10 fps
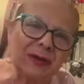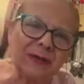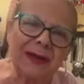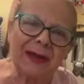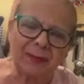of
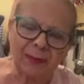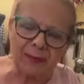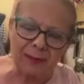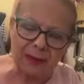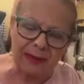the
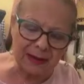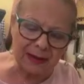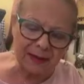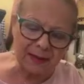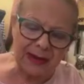
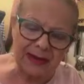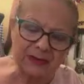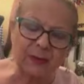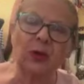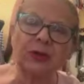uh,
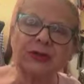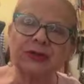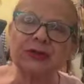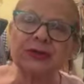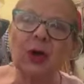
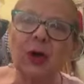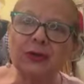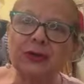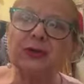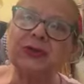exports
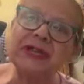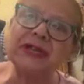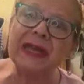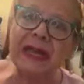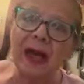goes to
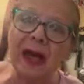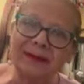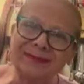Syria.